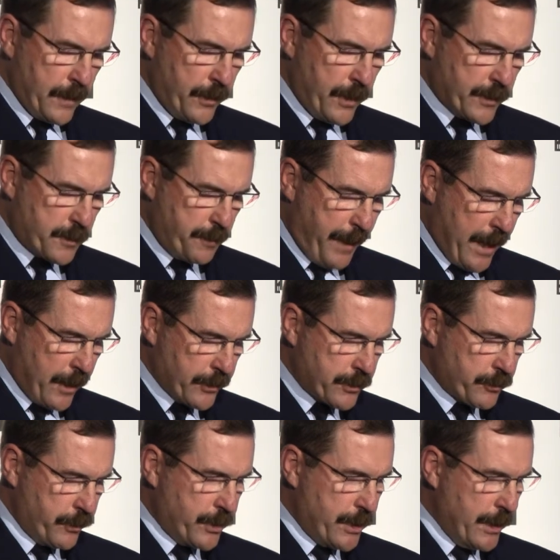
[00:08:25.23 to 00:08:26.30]
The
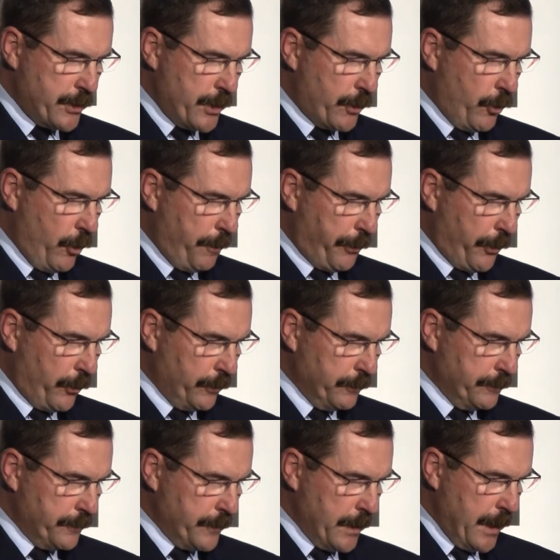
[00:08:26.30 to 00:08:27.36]
espoused strategic
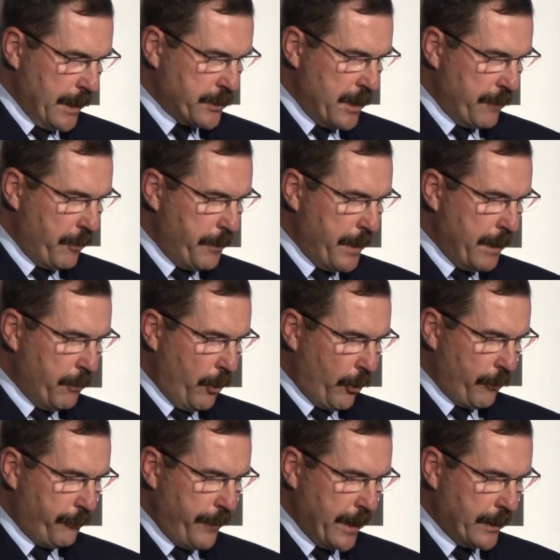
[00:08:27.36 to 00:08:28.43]
corporal has never been
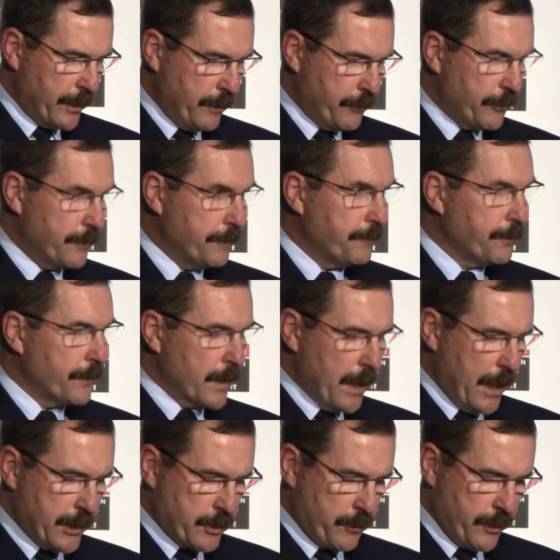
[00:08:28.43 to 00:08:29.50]
more effective
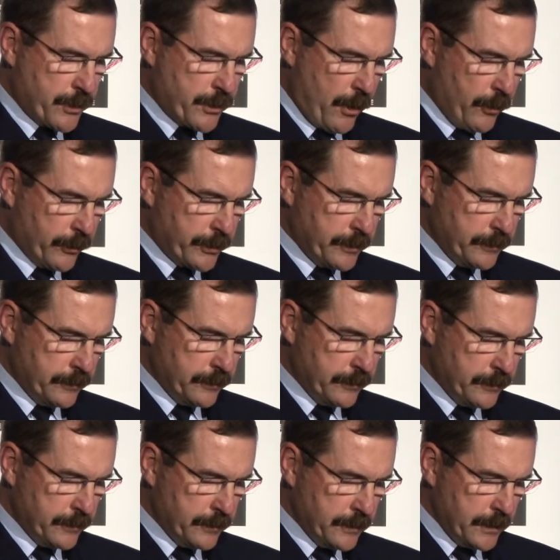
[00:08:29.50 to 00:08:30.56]
as a result
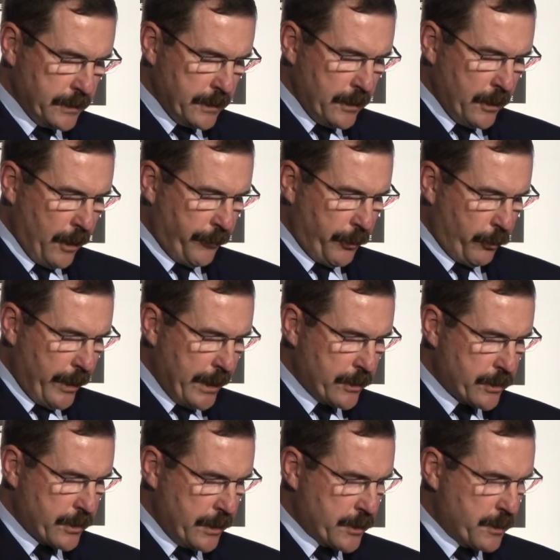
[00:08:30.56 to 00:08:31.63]
of the
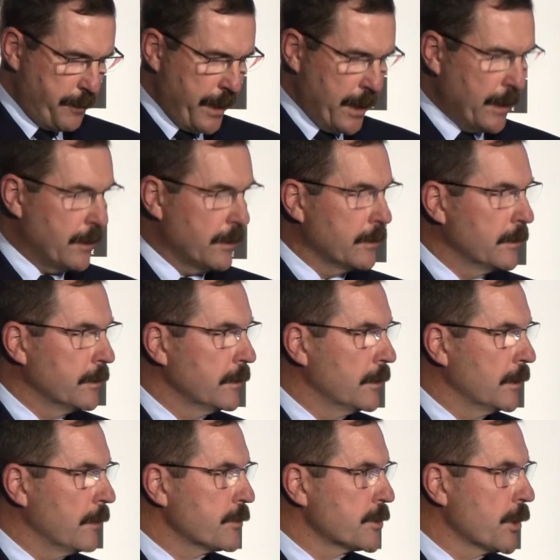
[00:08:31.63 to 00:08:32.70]
reach and speed
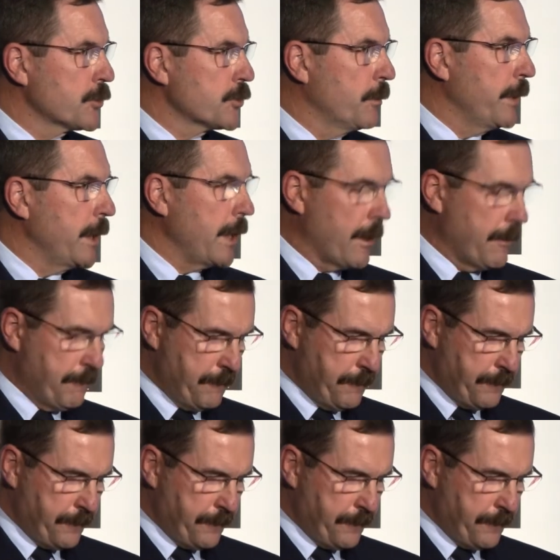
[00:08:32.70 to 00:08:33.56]
of social media.